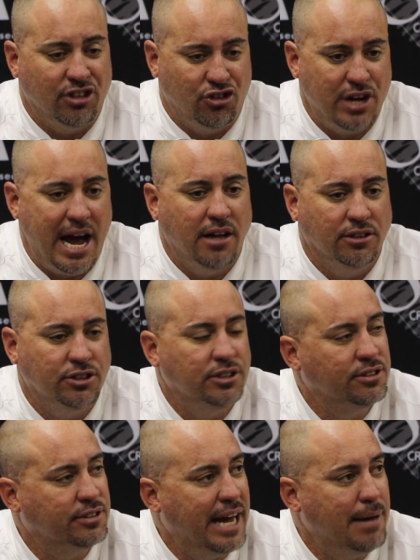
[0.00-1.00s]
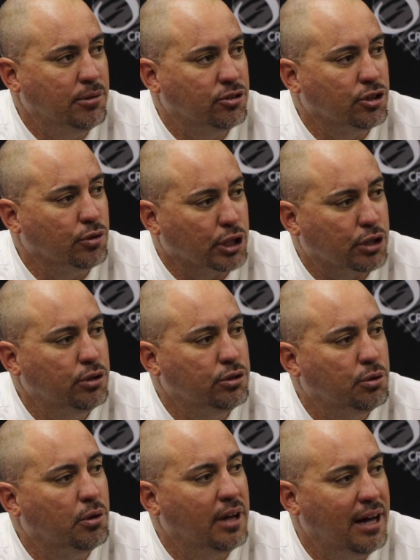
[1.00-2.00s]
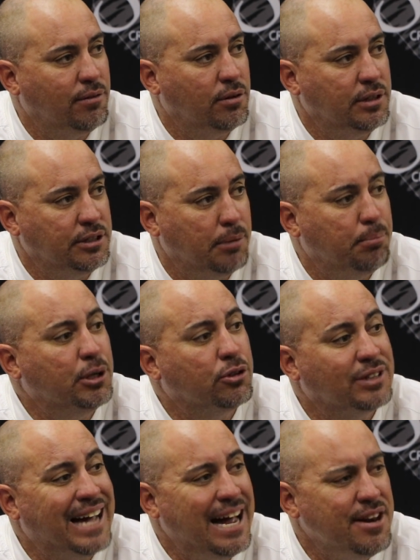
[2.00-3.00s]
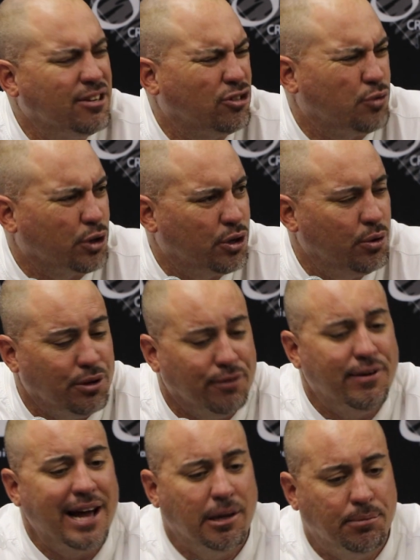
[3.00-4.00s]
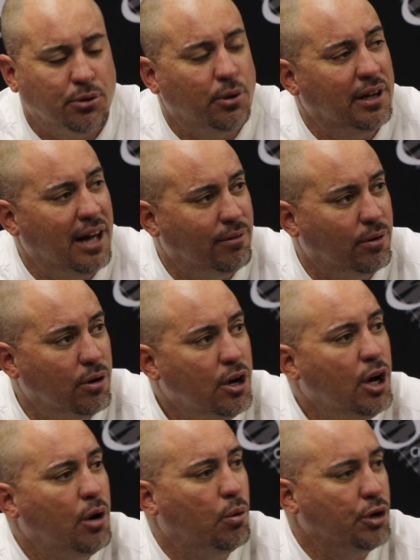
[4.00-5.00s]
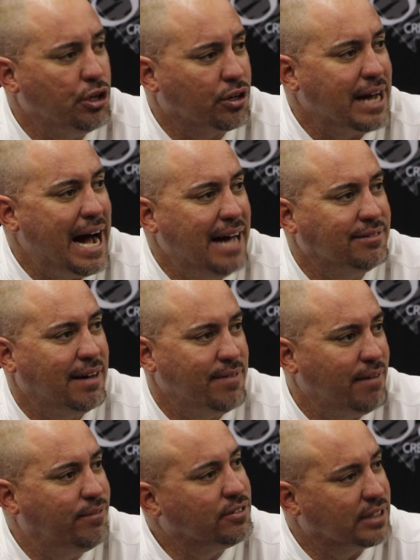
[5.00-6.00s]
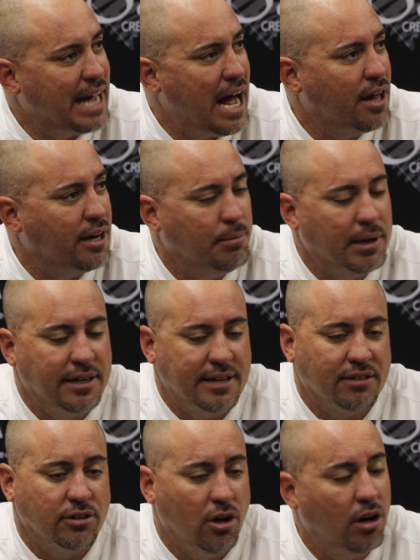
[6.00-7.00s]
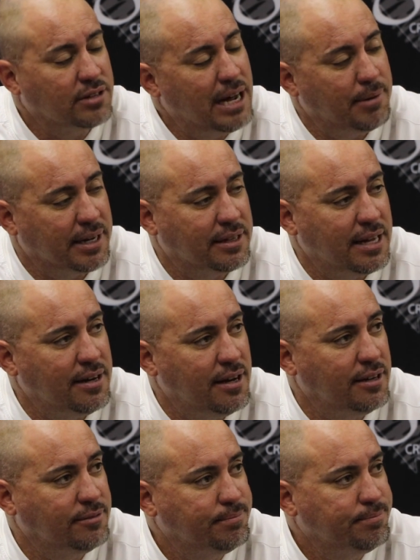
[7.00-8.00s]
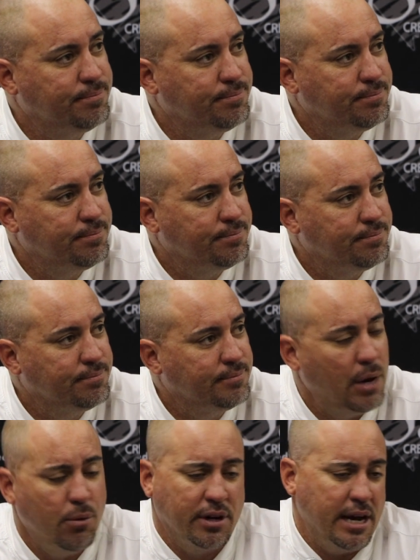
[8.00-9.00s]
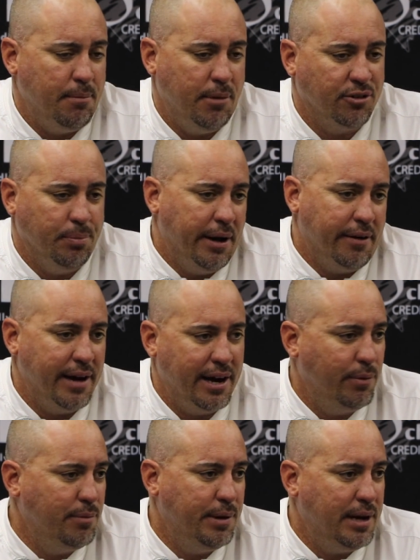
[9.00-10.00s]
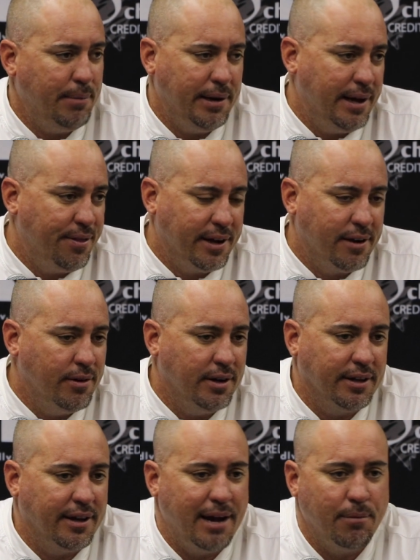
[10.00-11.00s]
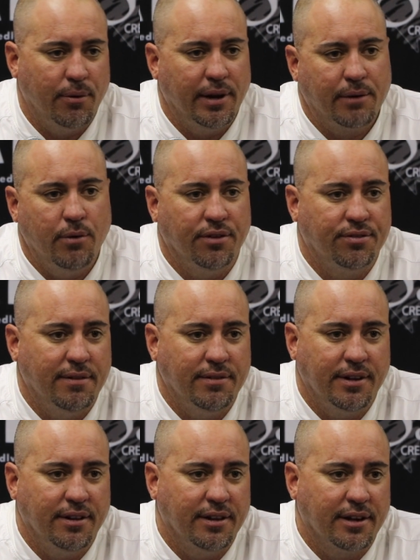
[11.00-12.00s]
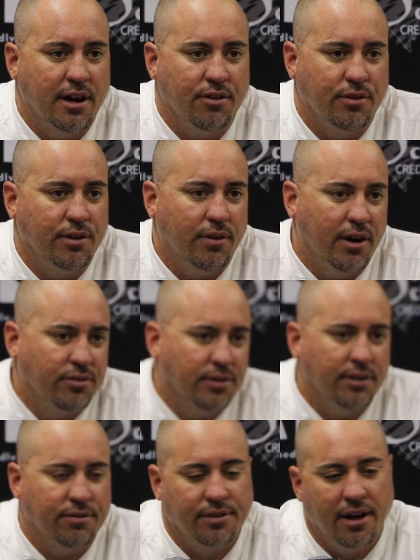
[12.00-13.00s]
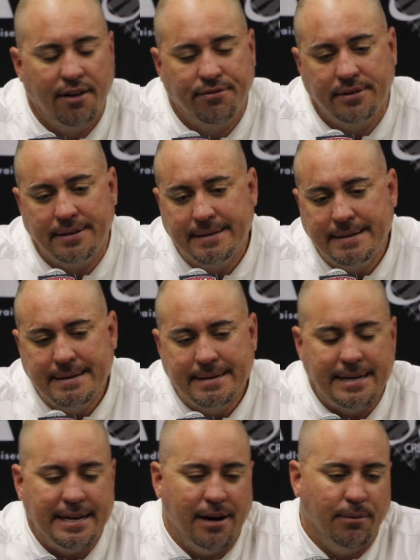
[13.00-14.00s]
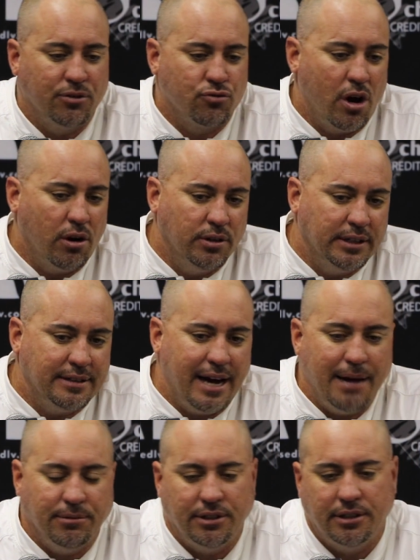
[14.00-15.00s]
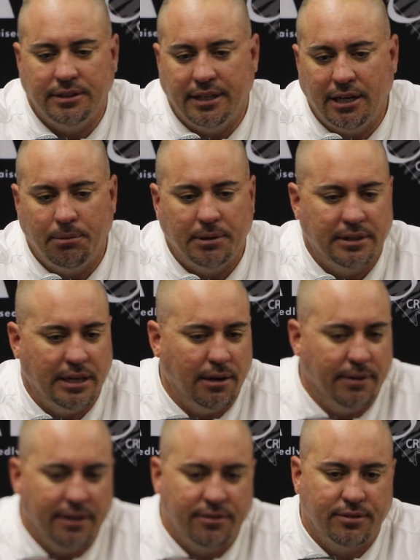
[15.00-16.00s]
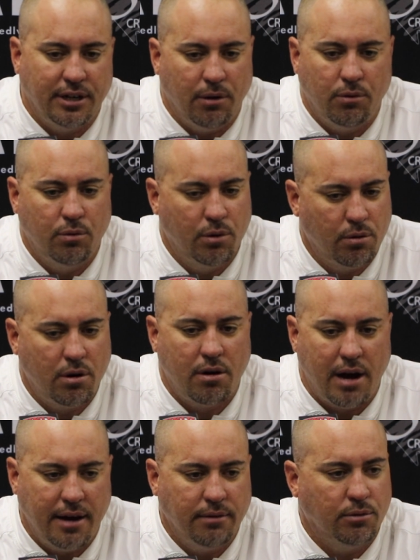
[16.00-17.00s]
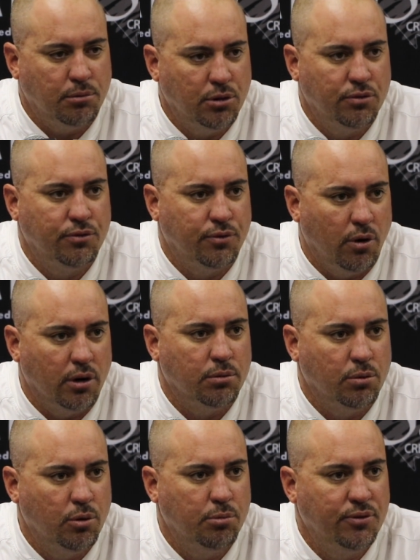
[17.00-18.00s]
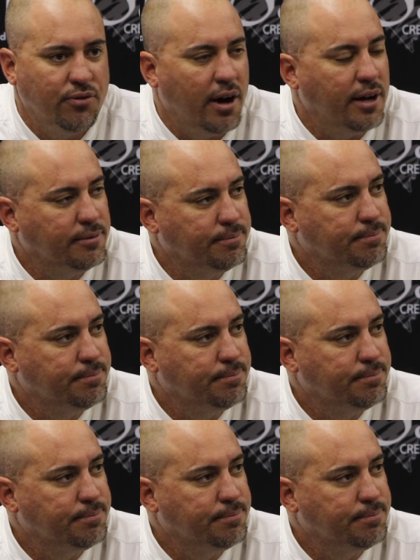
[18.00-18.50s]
the challenge in this game is to recruit to a level and to build guys, not just recruit, develop to a level where your guys have that physicality but it takes a long time to get that done. And we're getting much better at it. We've been, I mean, I think going into the game, we're like, what, 17th in the country in rushing and stuff. And, you know, we struggled at times here and there, but, you know, that's, you know, we're, we're all right. We're moving forward. We'll, we'll be fine.